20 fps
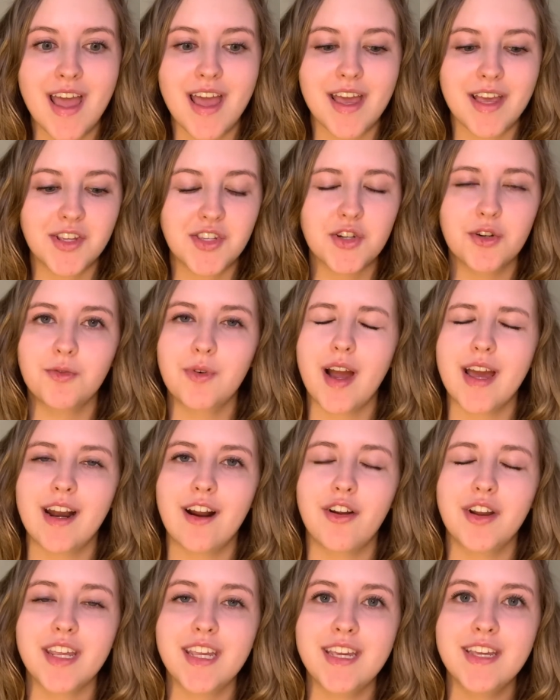is to write
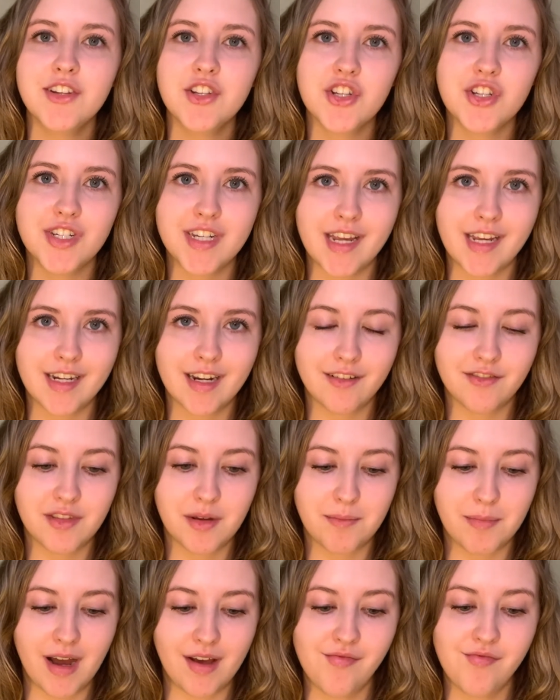out each date of the
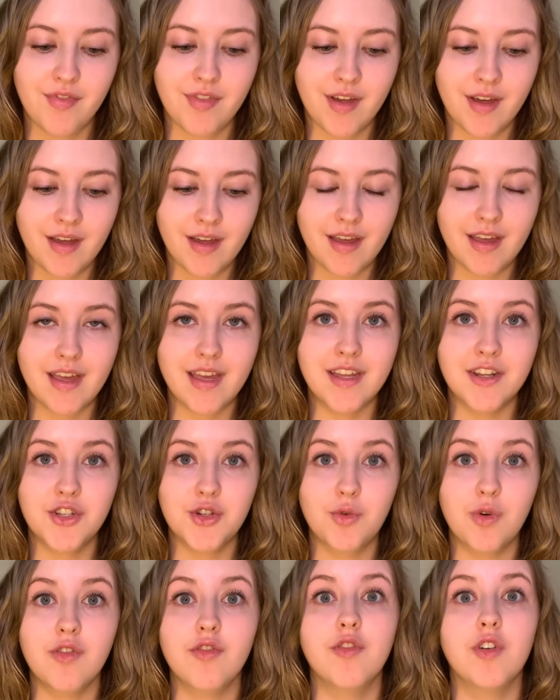month
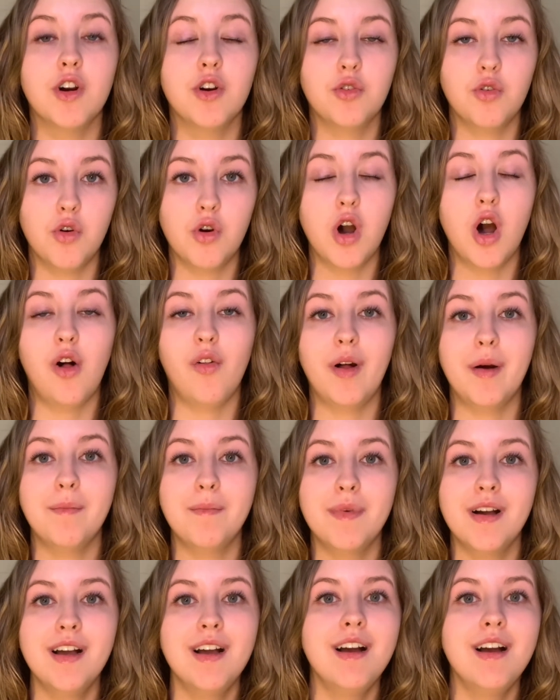into a vertical column.